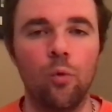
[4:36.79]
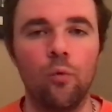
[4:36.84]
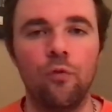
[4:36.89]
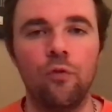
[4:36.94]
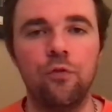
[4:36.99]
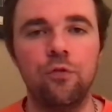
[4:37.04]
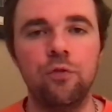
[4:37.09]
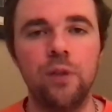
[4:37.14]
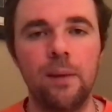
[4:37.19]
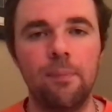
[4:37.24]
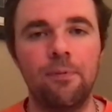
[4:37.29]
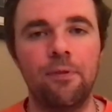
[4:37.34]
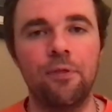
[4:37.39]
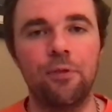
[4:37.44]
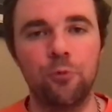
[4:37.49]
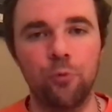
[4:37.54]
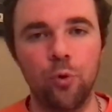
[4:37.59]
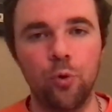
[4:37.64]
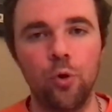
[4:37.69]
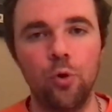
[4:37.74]
flip
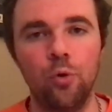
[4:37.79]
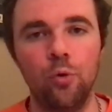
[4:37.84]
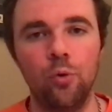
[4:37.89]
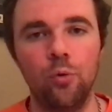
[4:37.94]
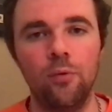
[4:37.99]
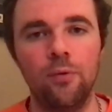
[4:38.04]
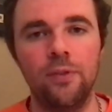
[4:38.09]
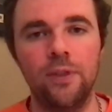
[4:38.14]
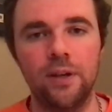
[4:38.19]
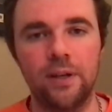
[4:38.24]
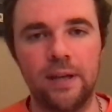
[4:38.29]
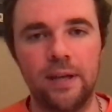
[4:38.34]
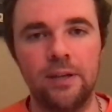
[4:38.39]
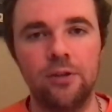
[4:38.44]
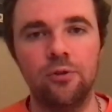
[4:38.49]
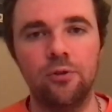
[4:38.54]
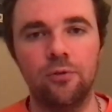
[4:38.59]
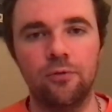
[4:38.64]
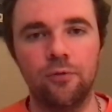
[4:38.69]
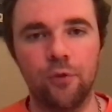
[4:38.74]
through the
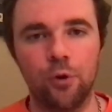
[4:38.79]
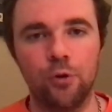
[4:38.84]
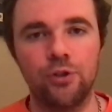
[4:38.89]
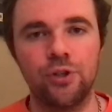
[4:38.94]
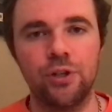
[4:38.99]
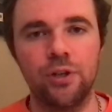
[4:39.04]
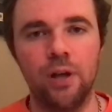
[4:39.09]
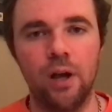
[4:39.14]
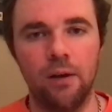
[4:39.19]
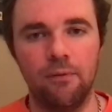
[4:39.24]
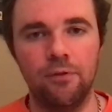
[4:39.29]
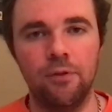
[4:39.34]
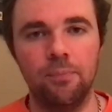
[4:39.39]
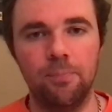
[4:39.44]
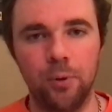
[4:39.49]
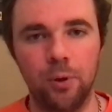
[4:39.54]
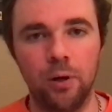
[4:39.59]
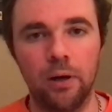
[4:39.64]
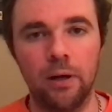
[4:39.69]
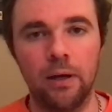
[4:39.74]
Kindle version of the
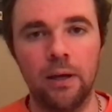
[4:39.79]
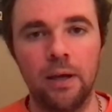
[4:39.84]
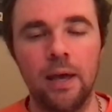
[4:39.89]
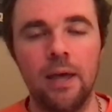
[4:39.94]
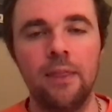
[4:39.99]
book.